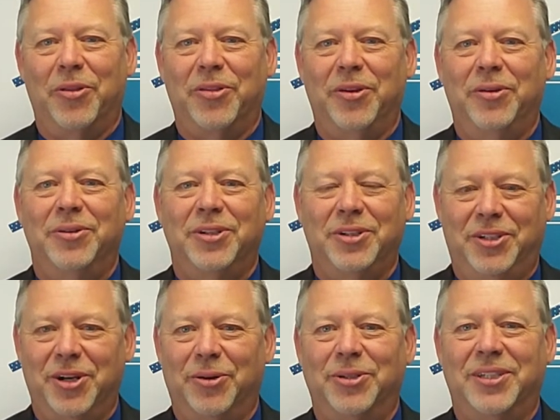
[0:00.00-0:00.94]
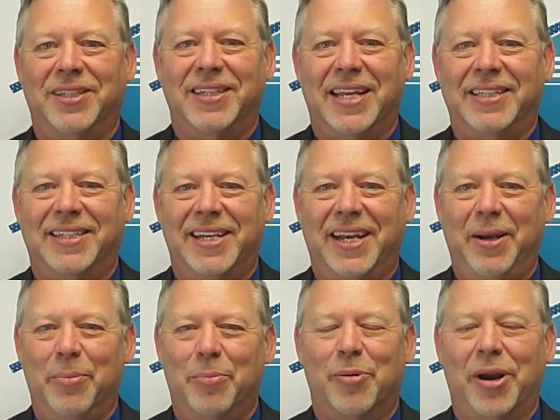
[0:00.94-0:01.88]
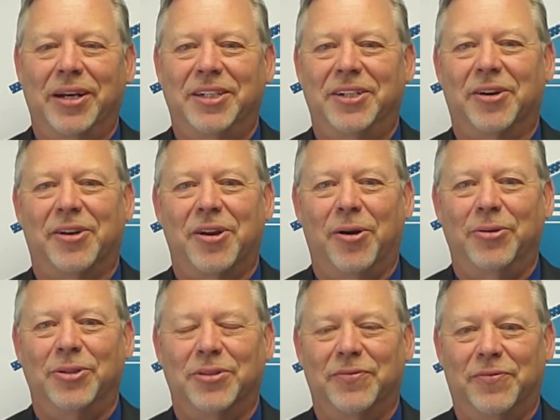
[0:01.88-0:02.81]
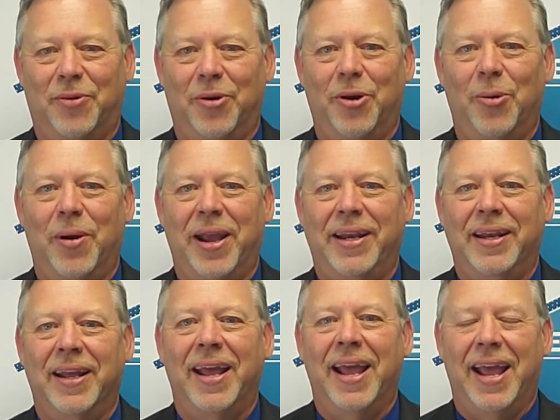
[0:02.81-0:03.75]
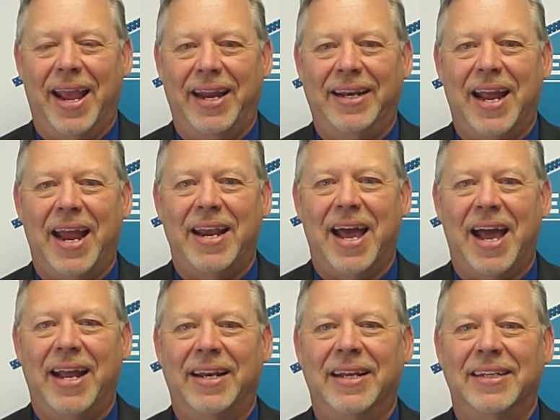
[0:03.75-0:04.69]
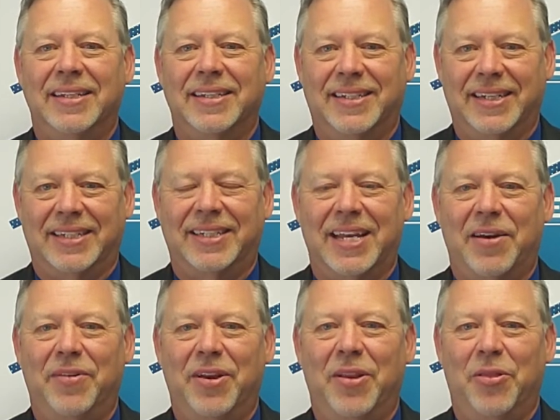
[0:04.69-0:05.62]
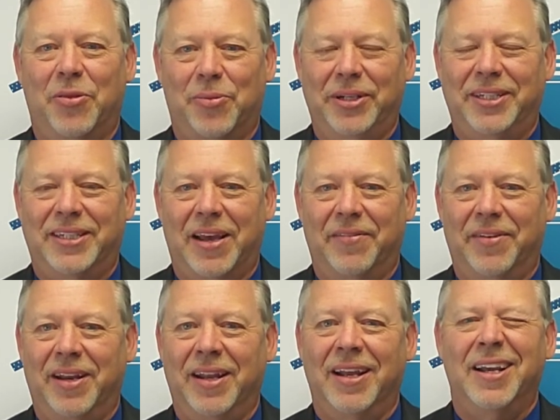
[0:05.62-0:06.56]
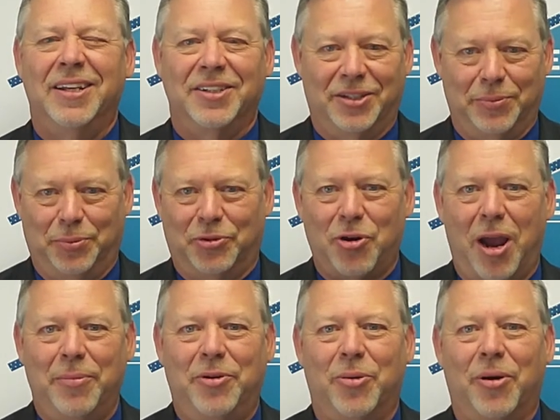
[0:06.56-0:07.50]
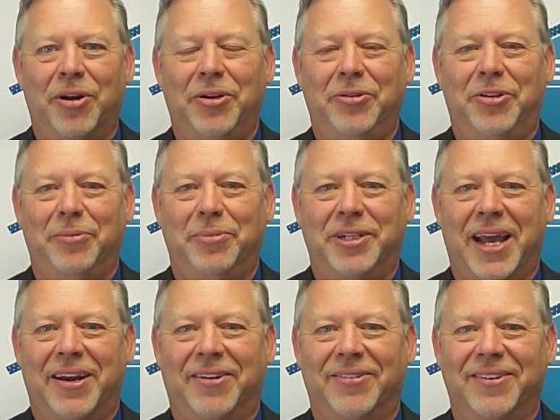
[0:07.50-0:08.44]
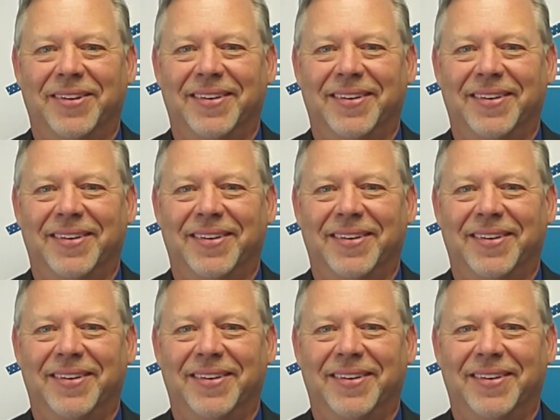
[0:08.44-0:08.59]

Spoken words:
with you. Joe Szynski, BrainShare Coach, 408-899-6737. Subscribe to our YouTube channel.